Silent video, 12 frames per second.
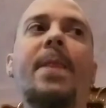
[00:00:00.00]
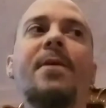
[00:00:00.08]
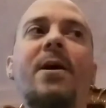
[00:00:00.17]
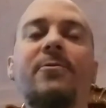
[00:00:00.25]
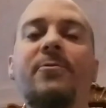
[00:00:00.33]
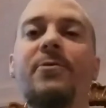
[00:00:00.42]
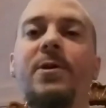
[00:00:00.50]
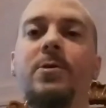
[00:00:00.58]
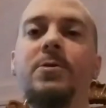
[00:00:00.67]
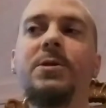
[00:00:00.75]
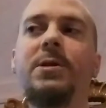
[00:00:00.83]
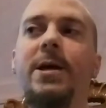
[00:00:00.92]
that
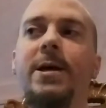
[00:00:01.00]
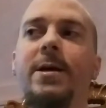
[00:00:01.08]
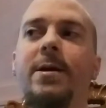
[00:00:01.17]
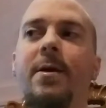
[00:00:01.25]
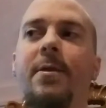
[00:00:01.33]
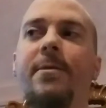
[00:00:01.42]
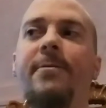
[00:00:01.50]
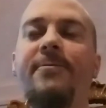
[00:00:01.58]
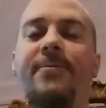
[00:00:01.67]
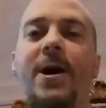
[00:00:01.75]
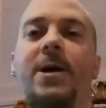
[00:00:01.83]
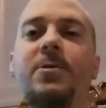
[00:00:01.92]
feels like the
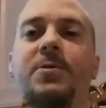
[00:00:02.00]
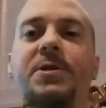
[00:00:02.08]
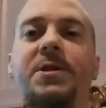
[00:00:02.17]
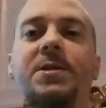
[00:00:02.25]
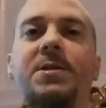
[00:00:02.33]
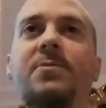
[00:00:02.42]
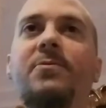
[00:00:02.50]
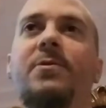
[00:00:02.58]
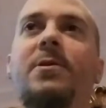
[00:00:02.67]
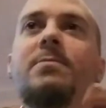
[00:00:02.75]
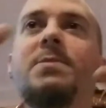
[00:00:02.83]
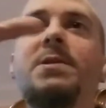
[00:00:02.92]
final scenes in
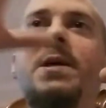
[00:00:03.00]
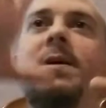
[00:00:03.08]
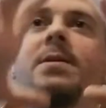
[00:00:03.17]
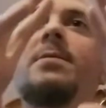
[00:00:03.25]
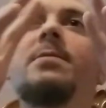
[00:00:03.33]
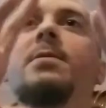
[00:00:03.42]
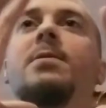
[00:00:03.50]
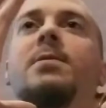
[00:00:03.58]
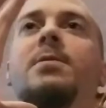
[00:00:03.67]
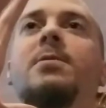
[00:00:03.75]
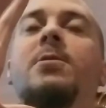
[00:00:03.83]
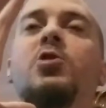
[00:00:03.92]
films, like
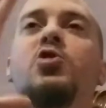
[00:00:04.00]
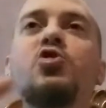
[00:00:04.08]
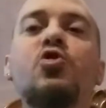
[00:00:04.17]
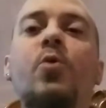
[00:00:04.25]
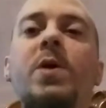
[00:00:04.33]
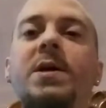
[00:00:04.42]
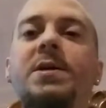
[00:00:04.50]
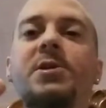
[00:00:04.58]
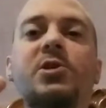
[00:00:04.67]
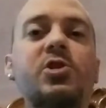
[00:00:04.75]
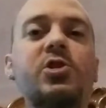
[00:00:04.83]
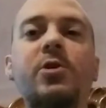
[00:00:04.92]
the the
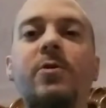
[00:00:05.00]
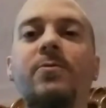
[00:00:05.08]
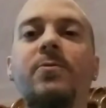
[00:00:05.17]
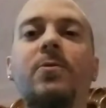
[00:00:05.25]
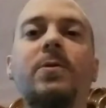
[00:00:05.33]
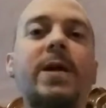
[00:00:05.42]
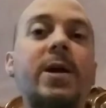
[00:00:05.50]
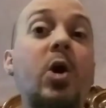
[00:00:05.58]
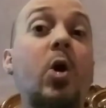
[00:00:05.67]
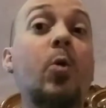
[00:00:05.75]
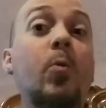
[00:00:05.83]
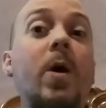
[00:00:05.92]
joyous, cheerful, like
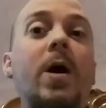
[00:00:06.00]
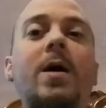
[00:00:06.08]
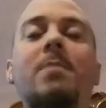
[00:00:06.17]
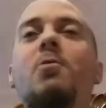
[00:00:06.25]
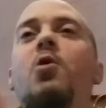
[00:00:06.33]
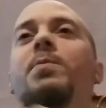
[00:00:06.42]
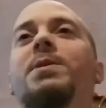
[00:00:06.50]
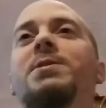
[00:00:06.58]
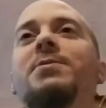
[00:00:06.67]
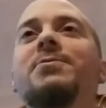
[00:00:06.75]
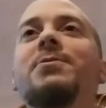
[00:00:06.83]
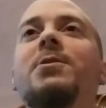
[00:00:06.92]
hurrah
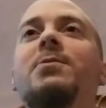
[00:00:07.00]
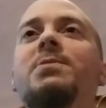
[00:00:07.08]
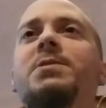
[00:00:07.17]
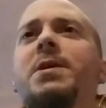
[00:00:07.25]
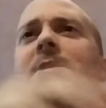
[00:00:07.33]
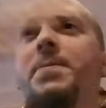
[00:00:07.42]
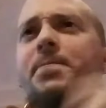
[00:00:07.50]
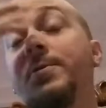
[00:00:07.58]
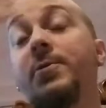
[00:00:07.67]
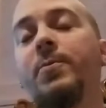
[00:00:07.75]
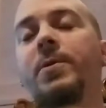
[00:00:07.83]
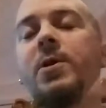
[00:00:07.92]
moments of films. Like
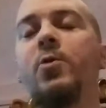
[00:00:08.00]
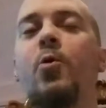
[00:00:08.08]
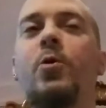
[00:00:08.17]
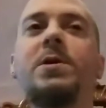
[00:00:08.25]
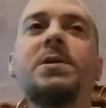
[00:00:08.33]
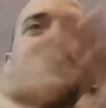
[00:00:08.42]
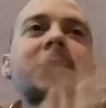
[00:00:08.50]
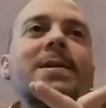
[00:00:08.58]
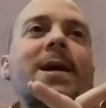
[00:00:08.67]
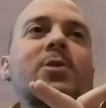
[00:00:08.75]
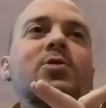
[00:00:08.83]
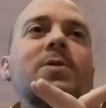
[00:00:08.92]
there's a really corny
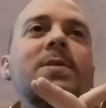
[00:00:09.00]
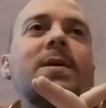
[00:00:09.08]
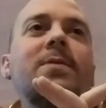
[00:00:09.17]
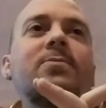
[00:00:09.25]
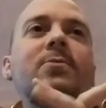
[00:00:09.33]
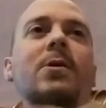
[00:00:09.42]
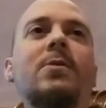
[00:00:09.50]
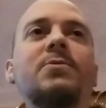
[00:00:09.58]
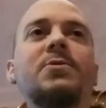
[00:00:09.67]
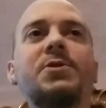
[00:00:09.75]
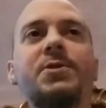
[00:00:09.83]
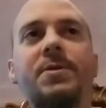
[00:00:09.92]
scene actually that
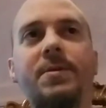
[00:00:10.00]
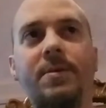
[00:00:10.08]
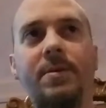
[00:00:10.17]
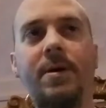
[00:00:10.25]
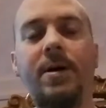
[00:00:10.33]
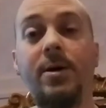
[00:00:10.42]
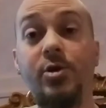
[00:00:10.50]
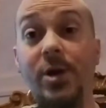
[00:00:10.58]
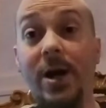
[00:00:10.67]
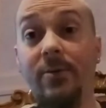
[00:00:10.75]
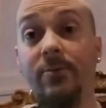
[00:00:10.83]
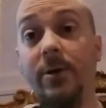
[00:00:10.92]
involves uh,
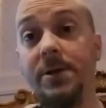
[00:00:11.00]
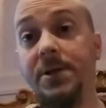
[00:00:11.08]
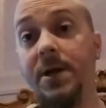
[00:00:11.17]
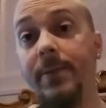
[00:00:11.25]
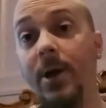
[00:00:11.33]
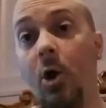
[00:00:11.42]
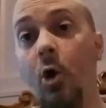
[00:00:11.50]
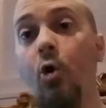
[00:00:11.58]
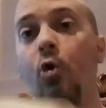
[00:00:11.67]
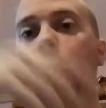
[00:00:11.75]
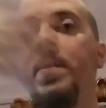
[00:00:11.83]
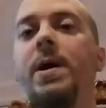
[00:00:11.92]
Jack Frost coming
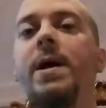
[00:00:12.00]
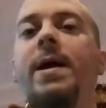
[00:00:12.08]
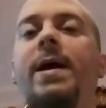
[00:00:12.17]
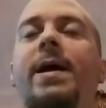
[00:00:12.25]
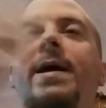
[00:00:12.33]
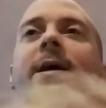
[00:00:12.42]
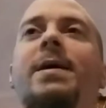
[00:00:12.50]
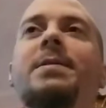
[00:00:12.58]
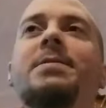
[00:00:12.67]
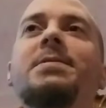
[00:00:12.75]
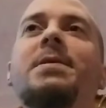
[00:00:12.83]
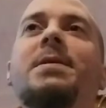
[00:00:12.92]
home
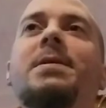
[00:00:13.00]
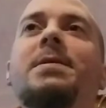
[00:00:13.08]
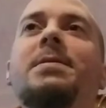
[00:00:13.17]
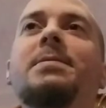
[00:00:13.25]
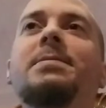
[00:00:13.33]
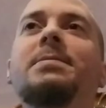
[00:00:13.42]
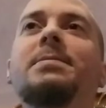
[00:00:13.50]
and uh,